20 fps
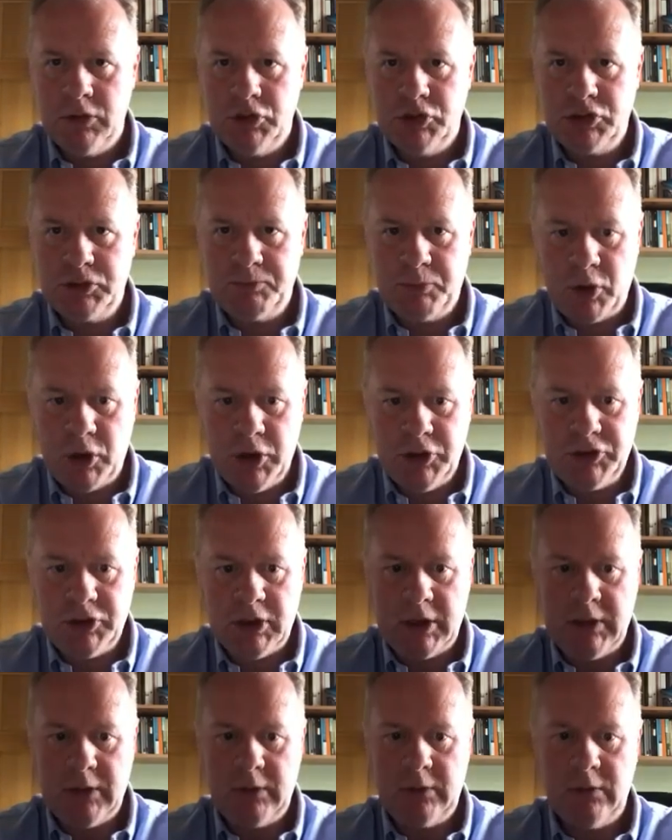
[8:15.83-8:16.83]

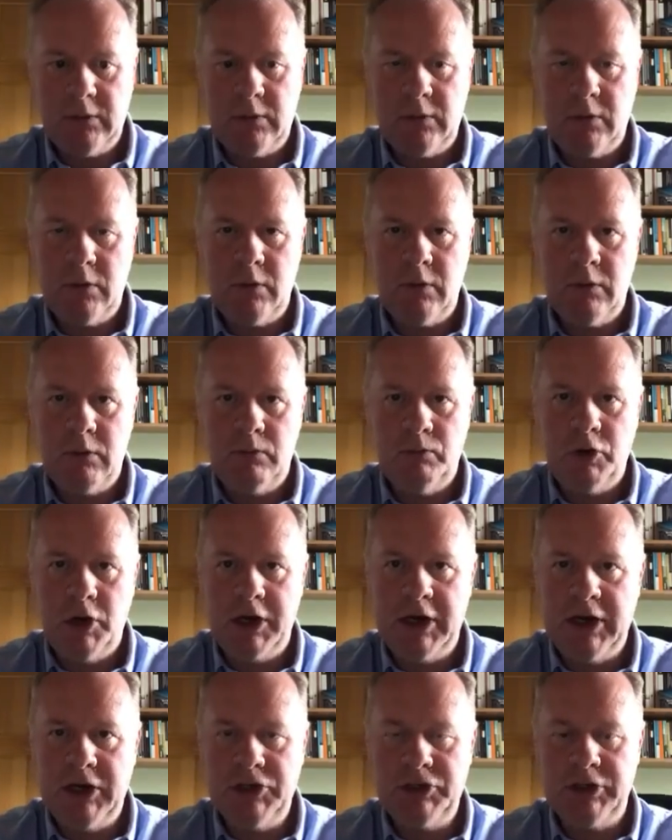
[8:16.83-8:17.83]
spiritually,
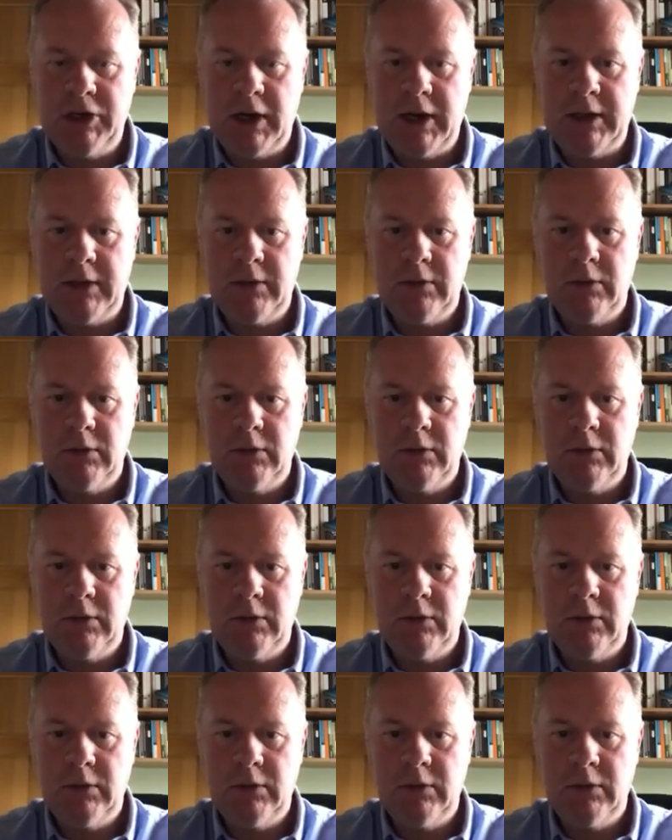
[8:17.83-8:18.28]
relationally.